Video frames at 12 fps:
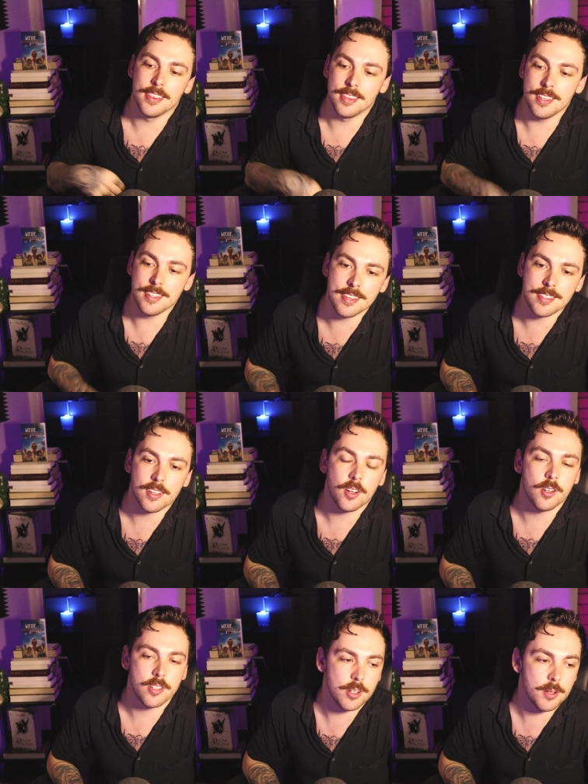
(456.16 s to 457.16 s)
This is a
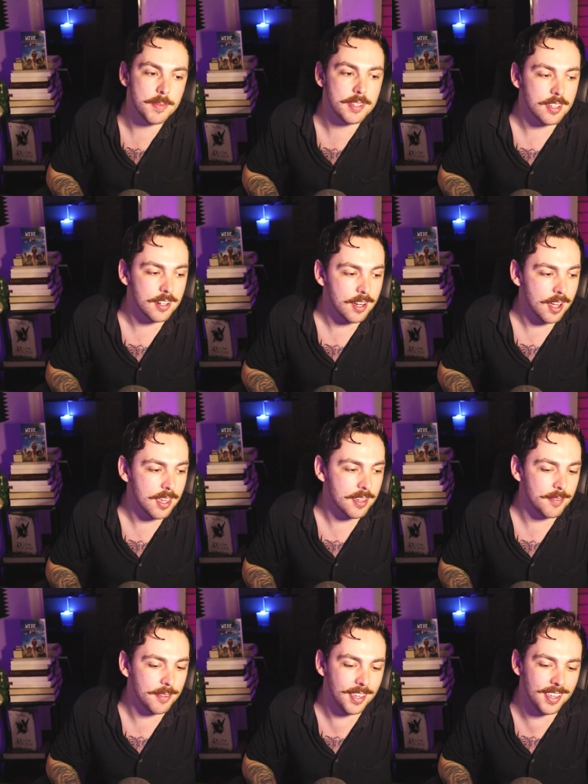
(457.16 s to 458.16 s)
hot topic that I
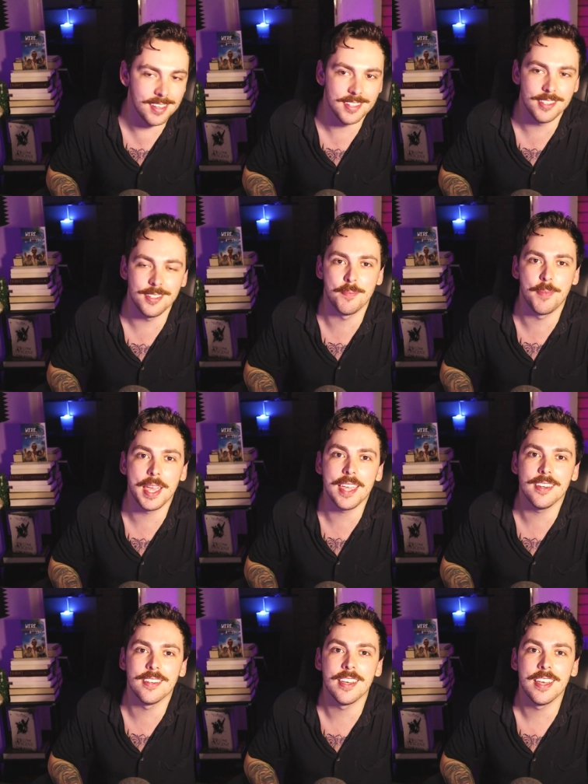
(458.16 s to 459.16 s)
have
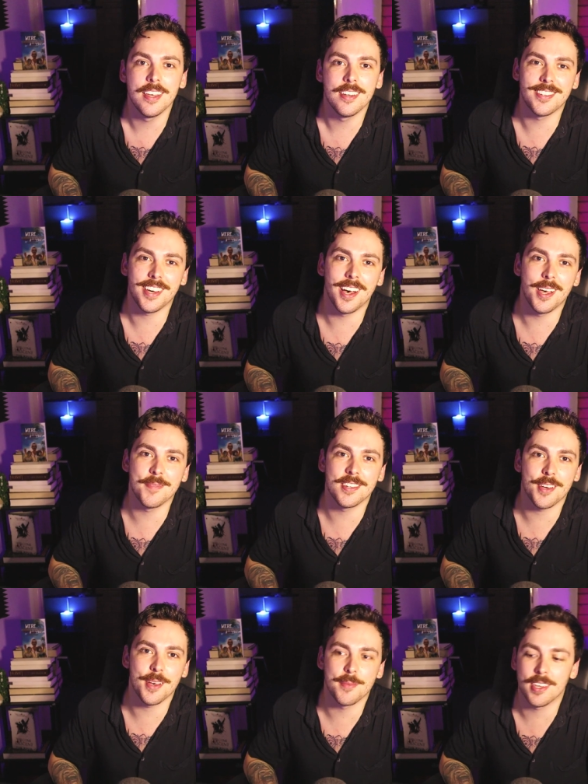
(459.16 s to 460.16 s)
debated time
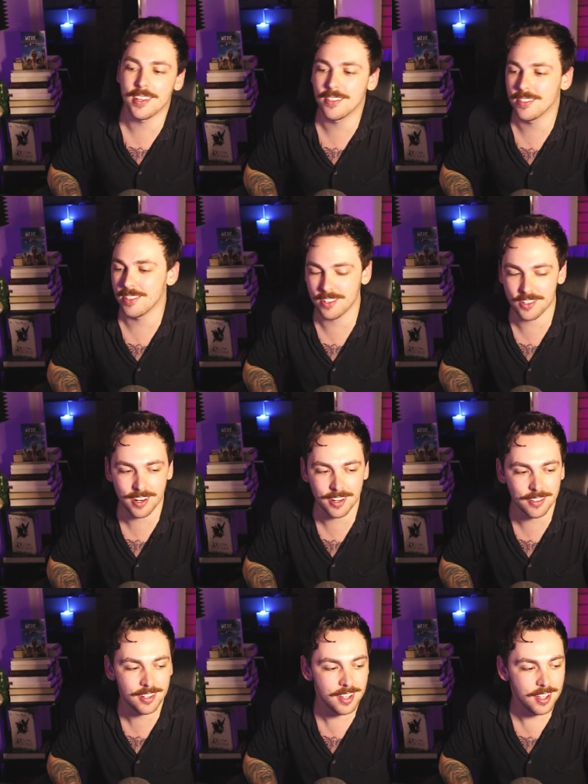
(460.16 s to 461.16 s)
and time again on this
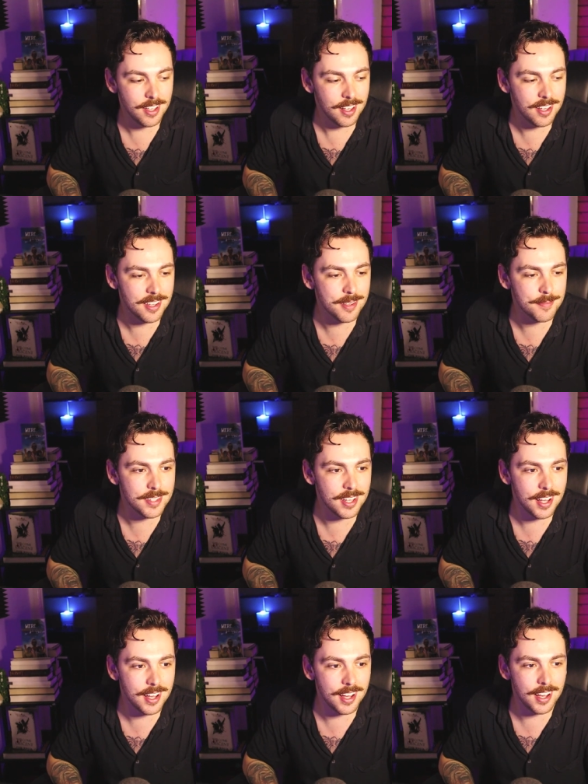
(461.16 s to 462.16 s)
channel.
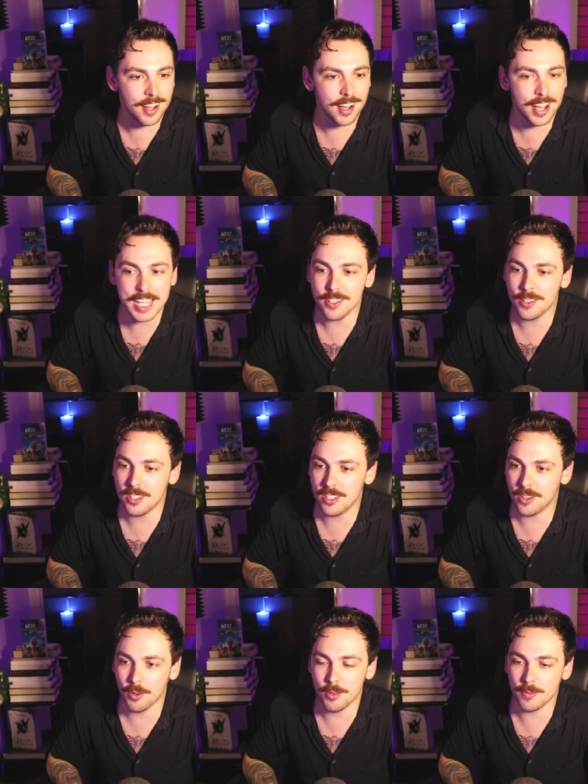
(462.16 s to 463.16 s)
I
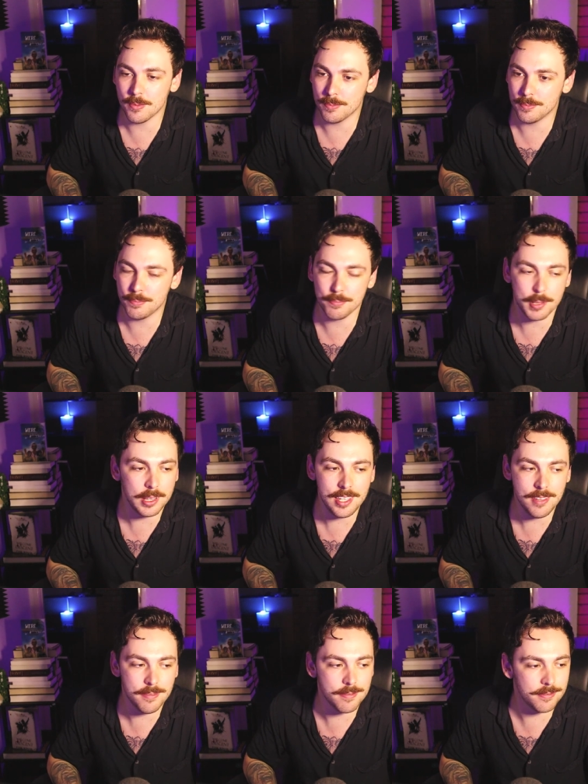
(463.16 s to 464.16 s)
don't
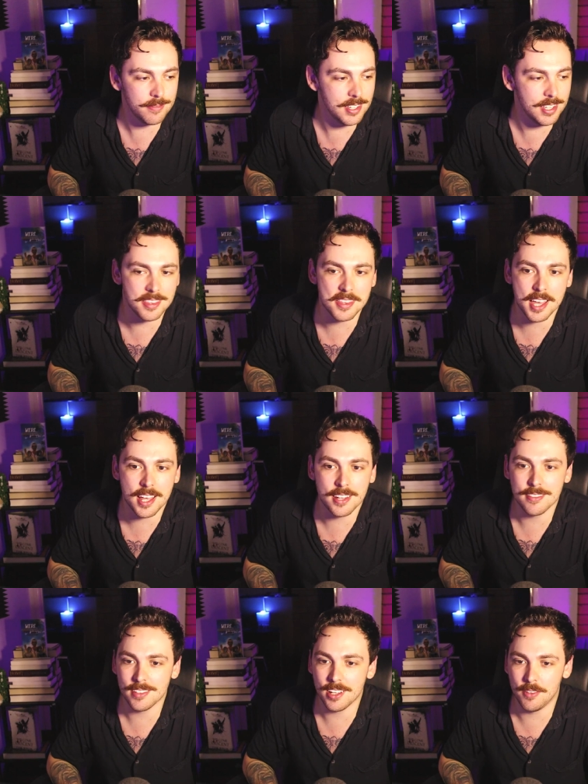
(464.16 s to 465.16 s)
believe in
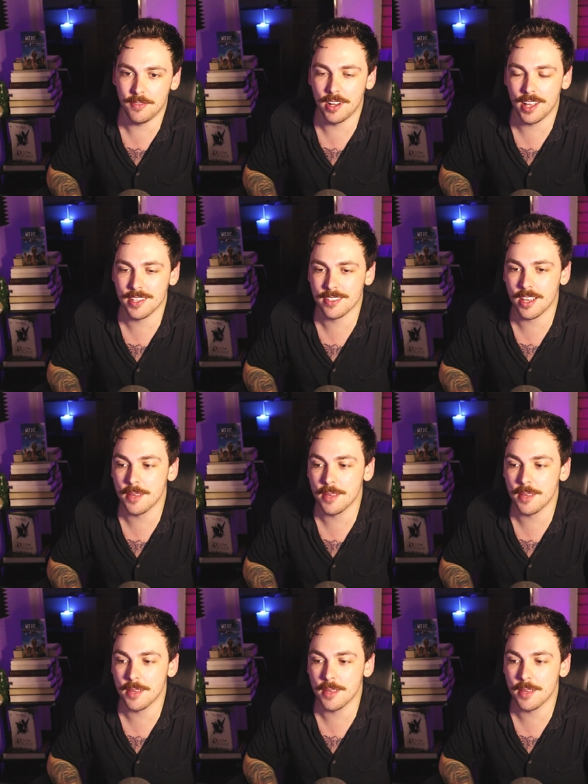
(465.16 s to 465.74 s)
that advice.